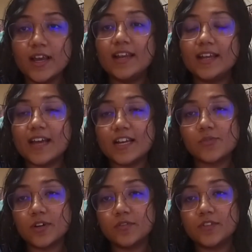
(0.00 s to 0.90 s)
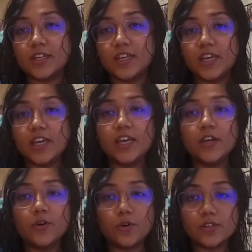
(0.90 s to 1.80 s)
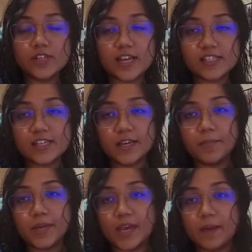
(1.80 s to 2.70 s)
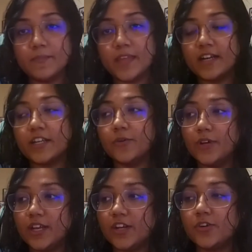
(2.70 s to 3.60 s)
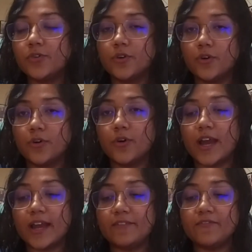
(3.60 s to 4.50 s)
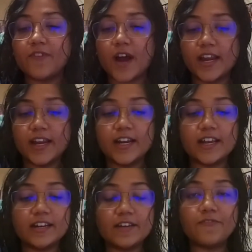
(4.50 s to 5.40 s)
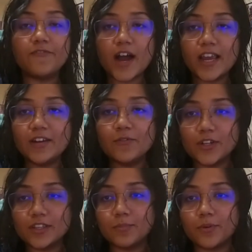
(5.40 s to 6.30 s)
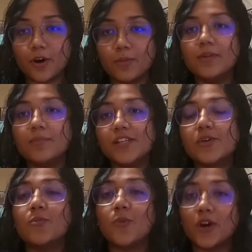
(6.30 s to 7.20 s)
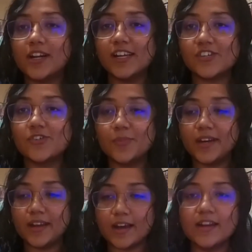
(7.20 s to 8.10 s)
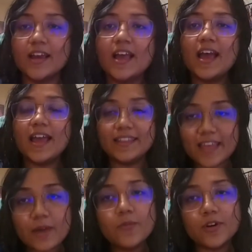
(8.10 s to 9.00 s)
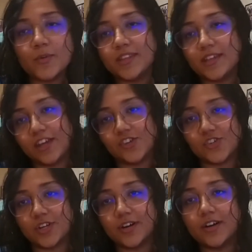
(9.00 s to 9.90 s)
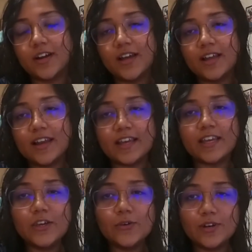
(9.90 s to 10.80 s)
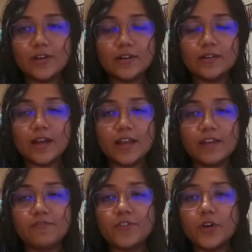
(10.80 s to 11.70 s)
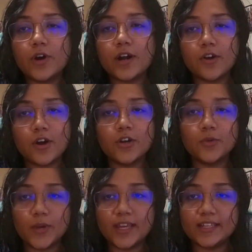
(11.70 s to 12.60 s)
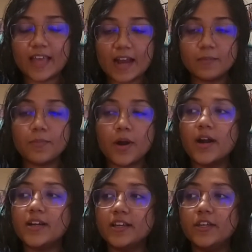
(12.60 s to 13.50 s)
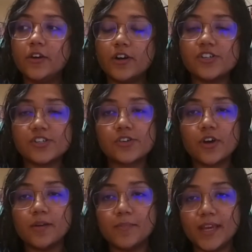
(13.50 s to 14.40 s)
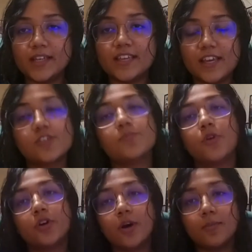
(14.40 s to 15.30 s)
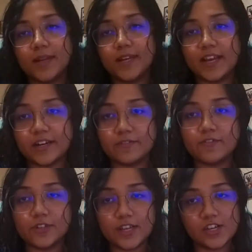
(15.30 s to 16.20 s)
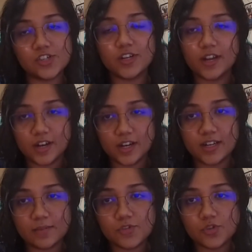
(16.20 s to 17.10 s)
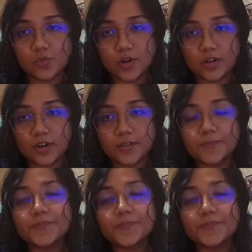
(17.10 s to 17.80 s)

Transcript: Like that's one of the key goals as a T P M, that you need to go and find and define what the problem is and what needs to be done, and then work with the engineer. Like you, if you are not doing that part, you're just gonna make things more complicated for the engineering teams to work on.